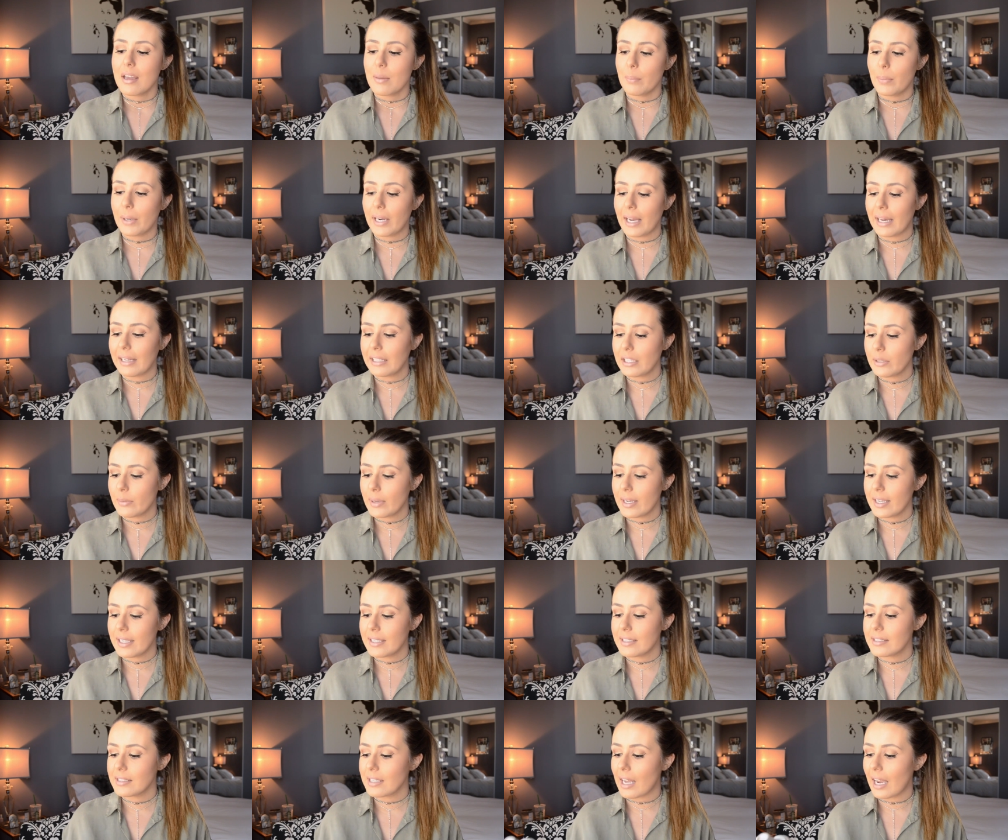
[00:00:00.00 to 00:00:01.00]
But
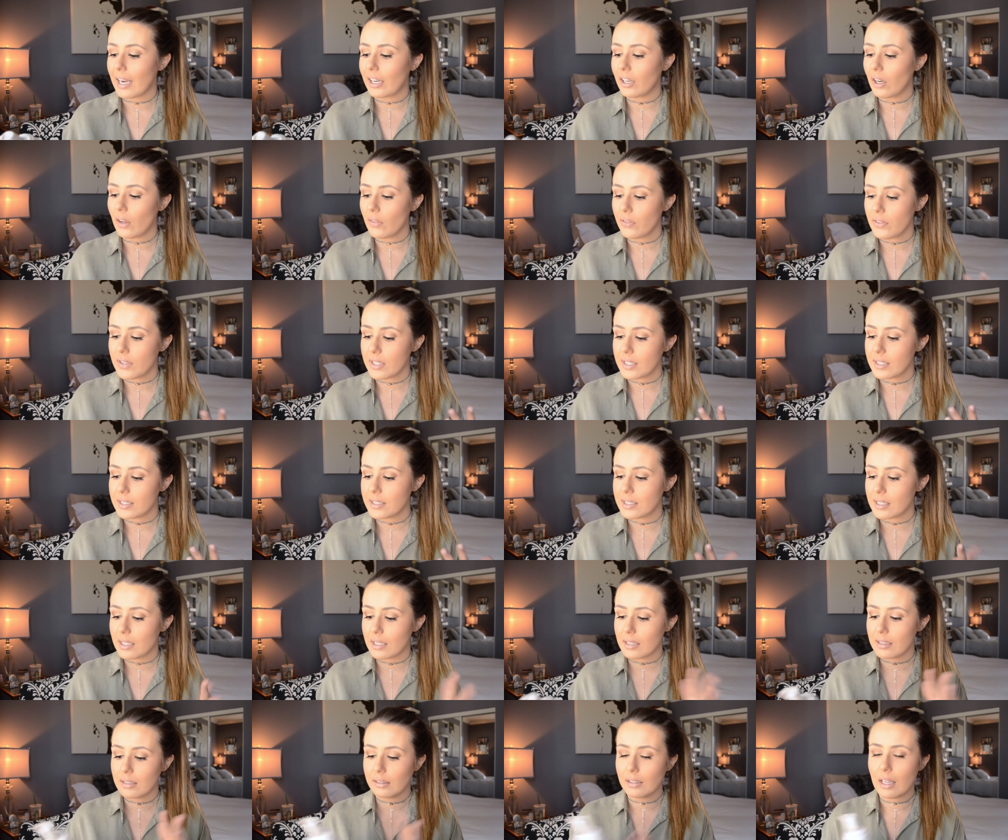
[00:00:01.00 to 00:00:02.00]
anyways, I got this
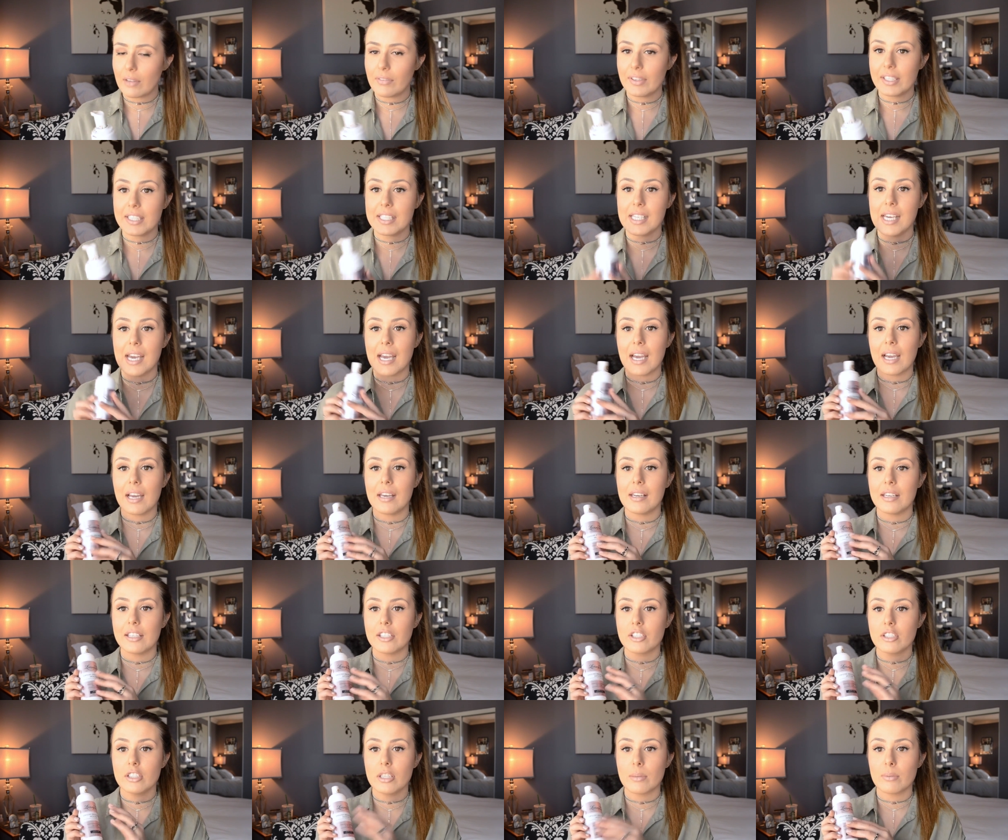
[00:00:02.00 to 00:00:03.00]
loving tan.
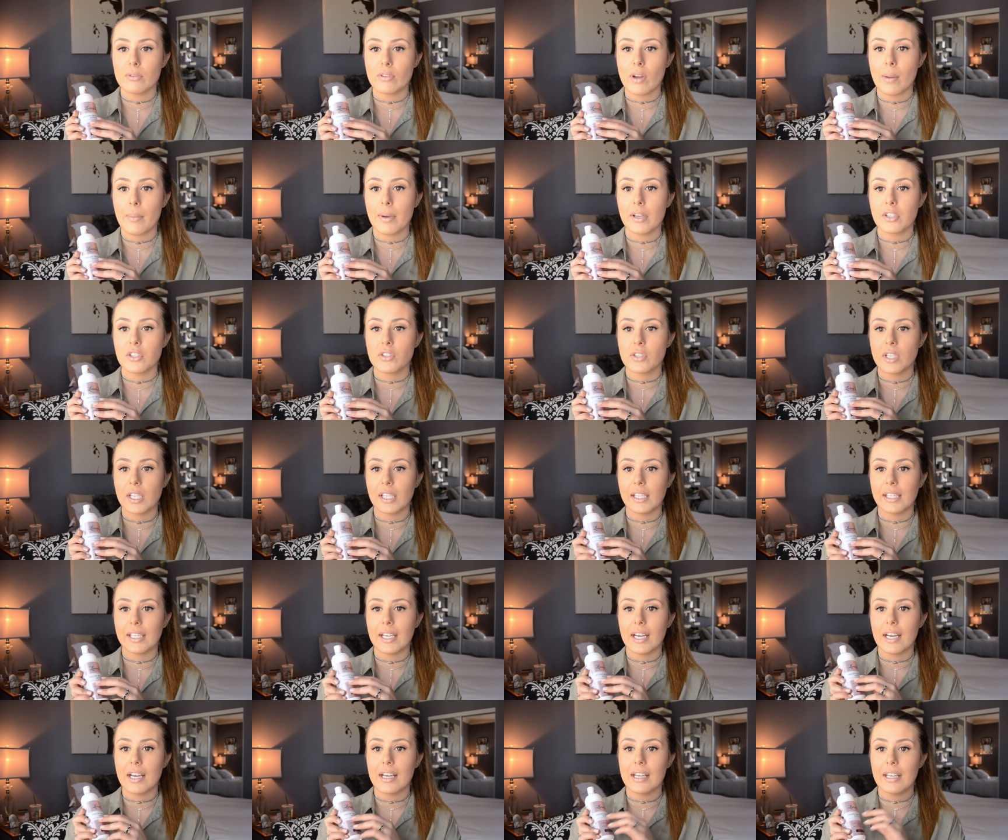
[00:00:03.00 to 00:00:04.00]
It ships from
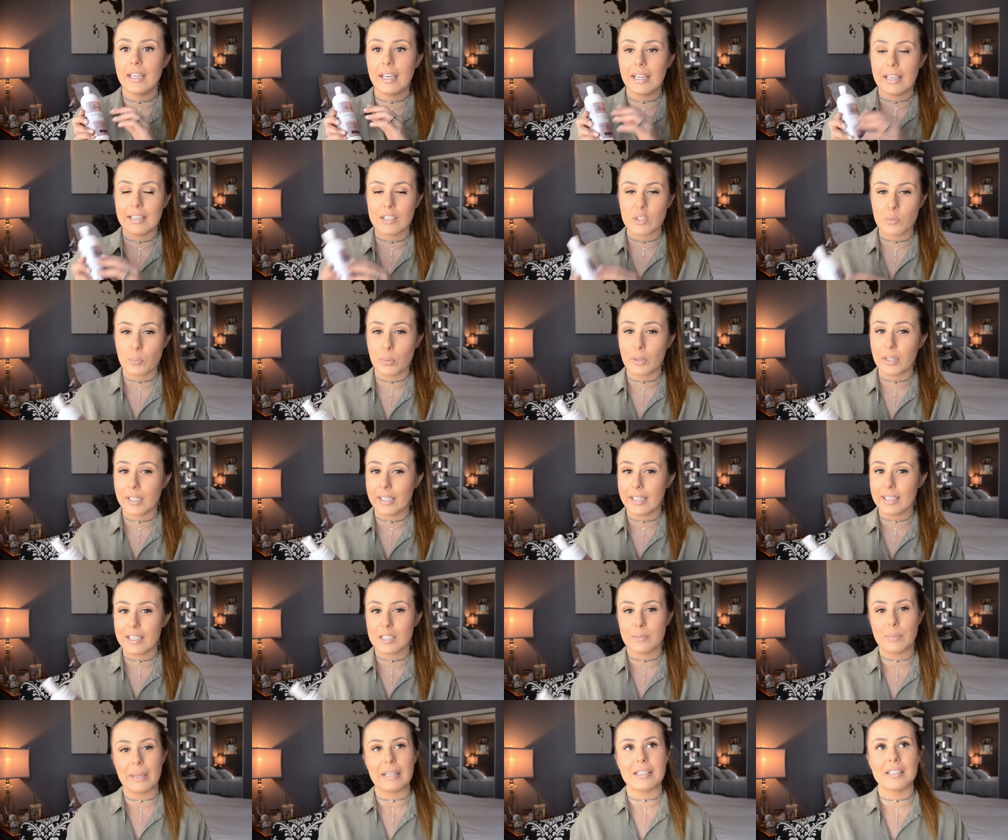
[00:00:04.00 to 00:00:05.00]
Australia. It is pretty
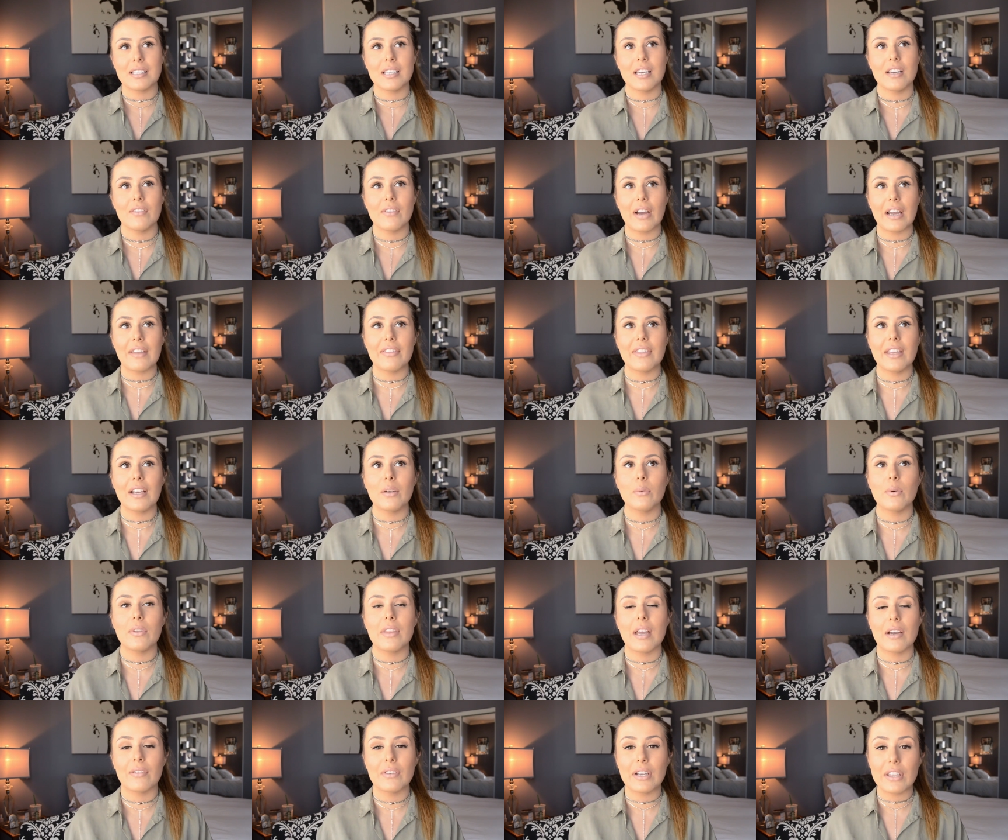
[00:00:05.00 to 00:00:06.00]
expensive. I think
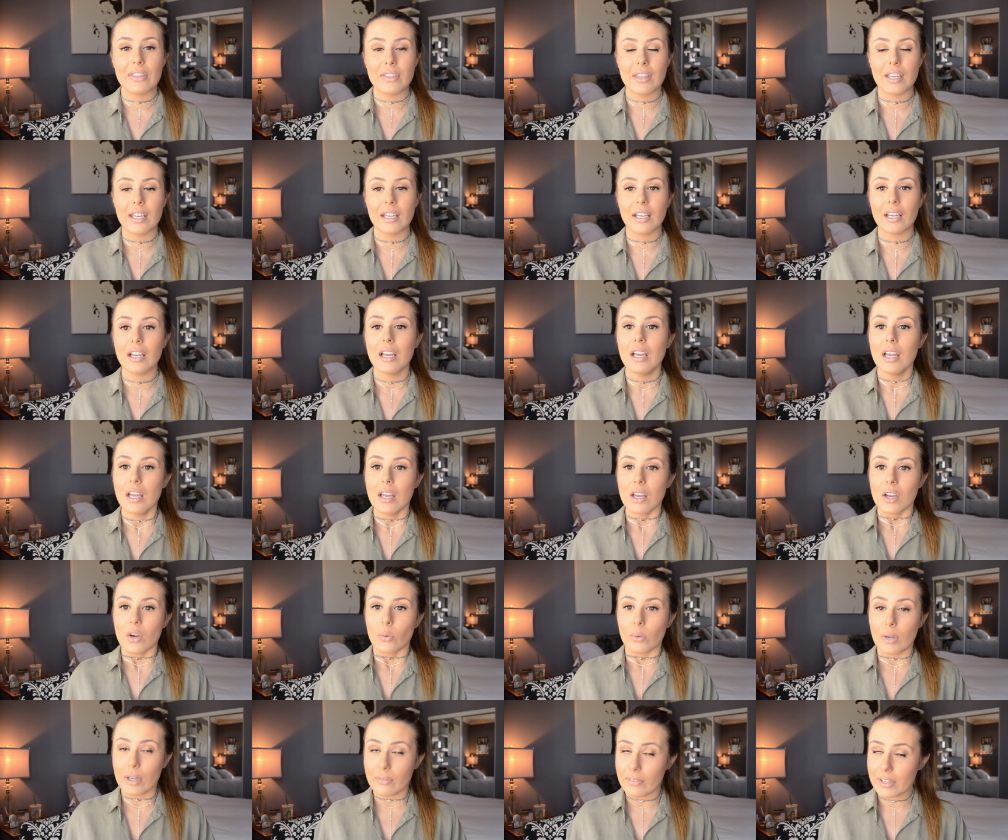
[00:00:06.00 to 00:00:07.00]
with everything,
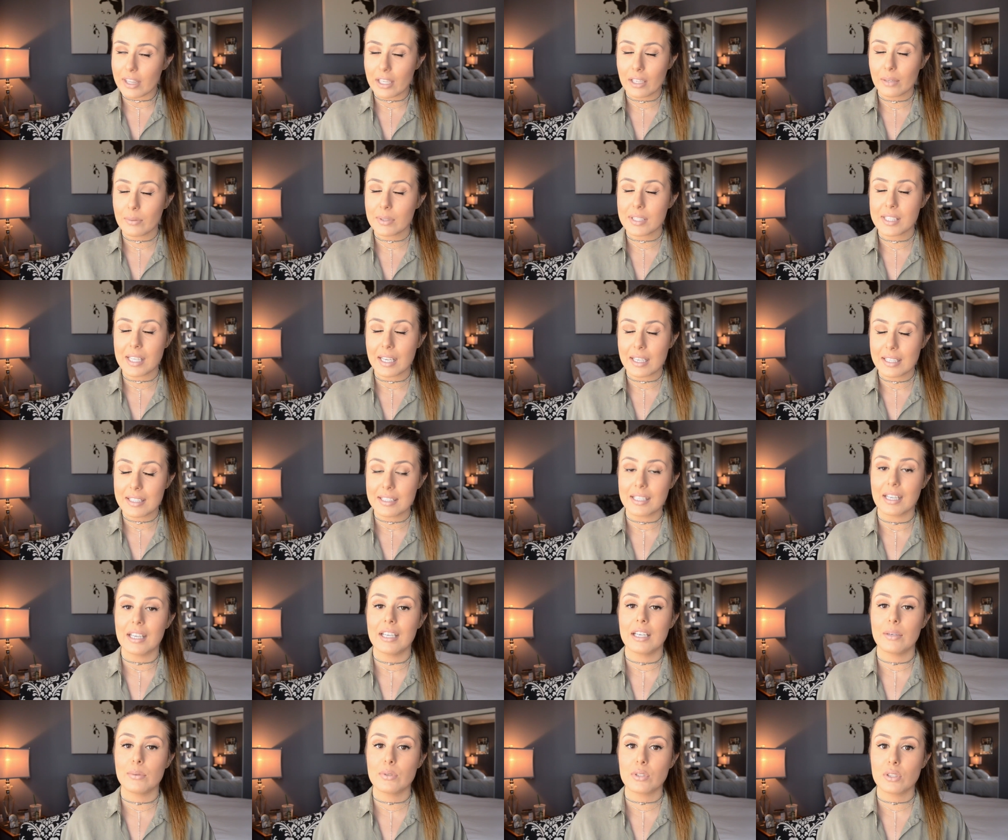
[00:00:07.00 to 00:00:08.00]
when everything was said and
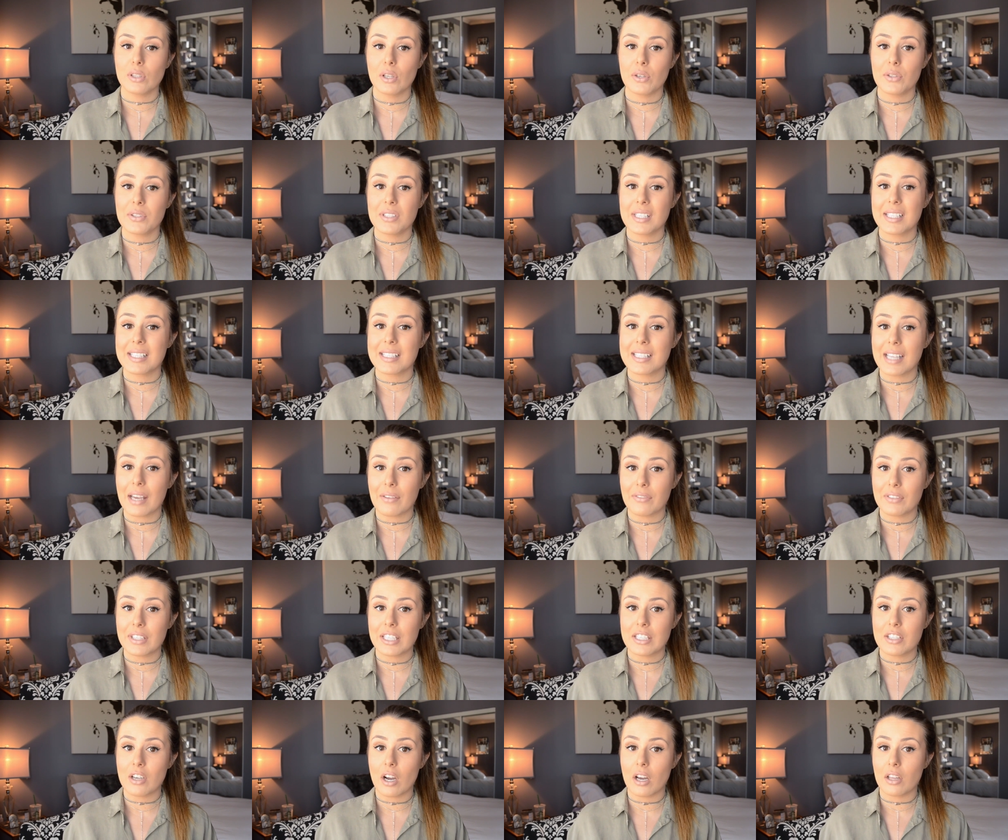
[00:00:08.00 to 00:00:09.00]
done, it was close to
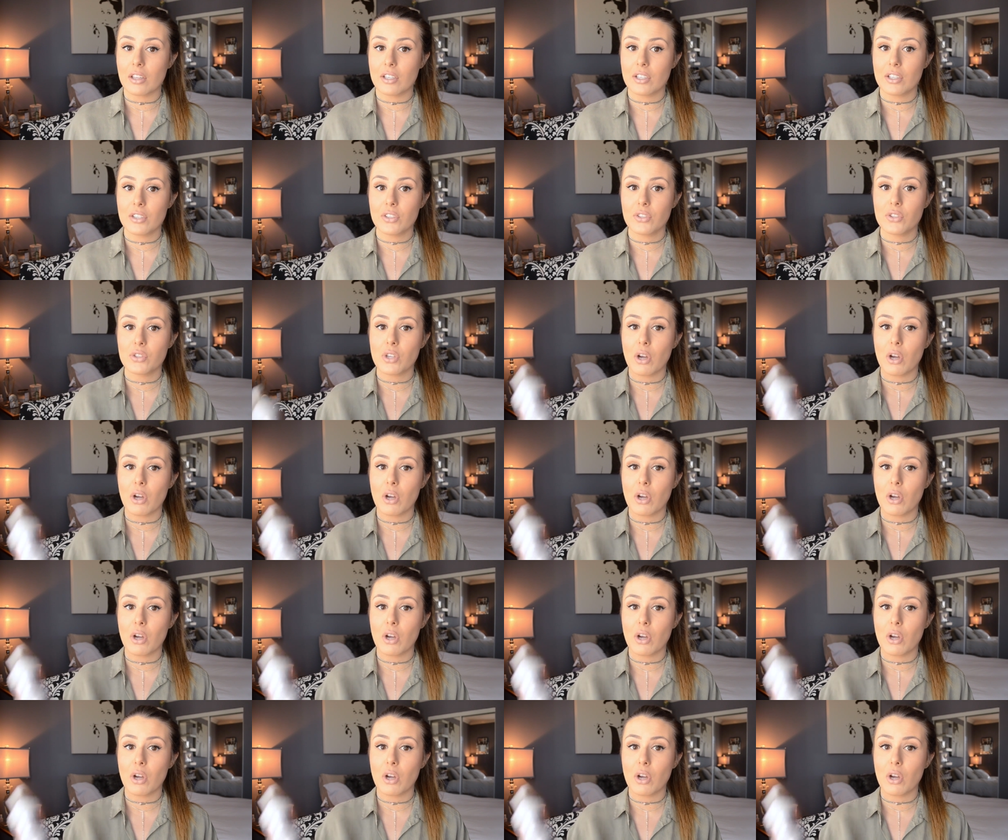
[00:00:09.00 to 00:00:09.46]
$70.